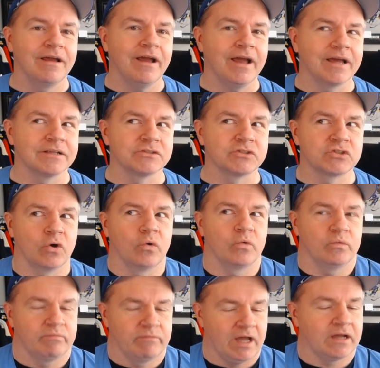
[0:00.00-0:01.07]
And
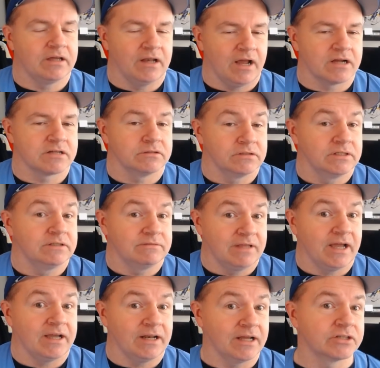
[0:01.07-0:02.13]
so that can actually
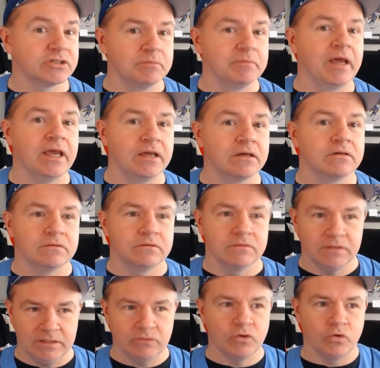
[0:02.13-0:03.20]
make
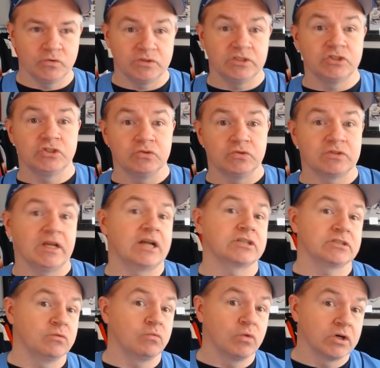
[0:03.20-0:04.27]
those issues
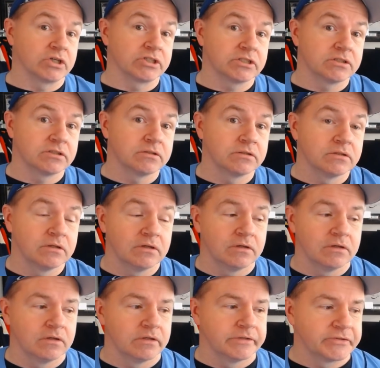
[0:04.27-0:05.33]
actually worse.
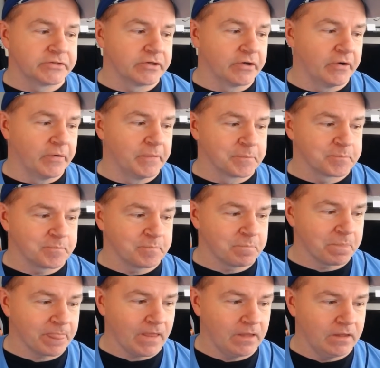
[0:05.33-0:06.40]
So,
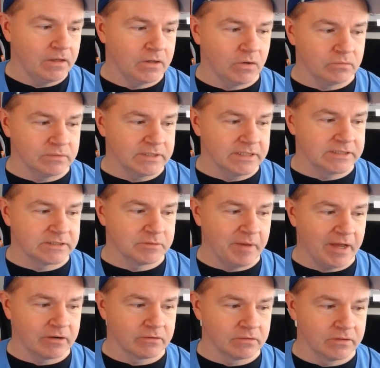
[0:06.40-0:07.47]
you know, it's a
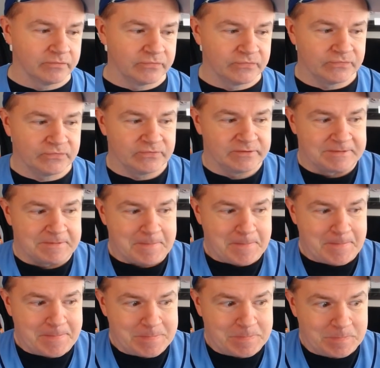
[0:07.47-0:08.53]
matter of
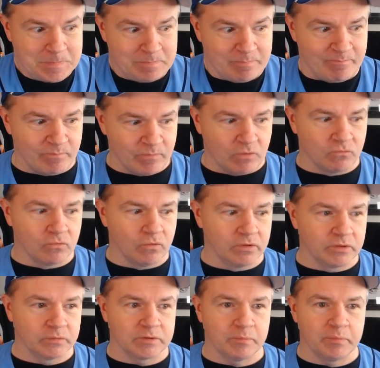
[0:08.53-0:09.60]

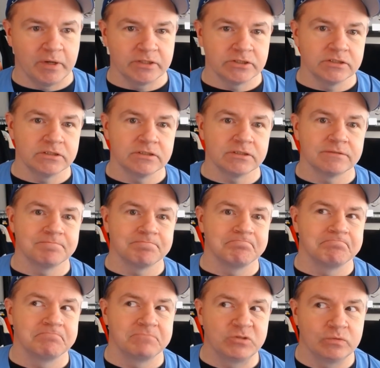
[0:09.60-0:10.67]
rolling with the punches,
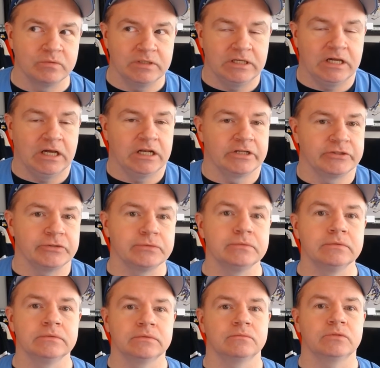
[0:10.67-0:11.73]
doing what you got to
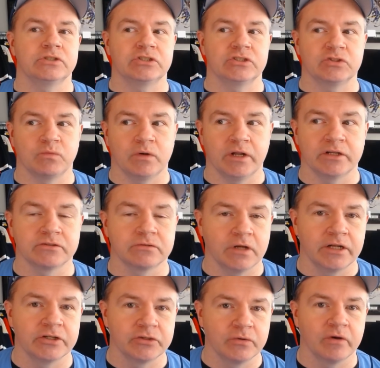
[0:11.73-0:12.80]
do, which is what I try
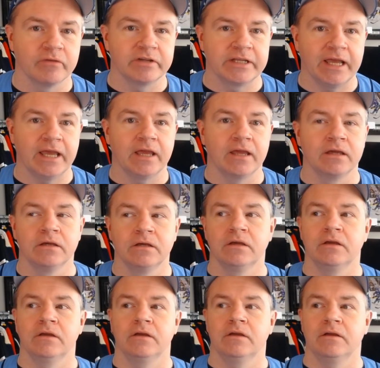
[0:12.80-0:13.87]
to do every day.
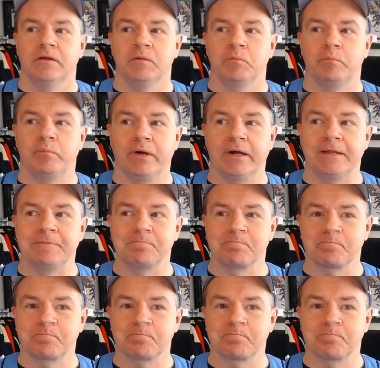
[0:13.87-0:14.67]
But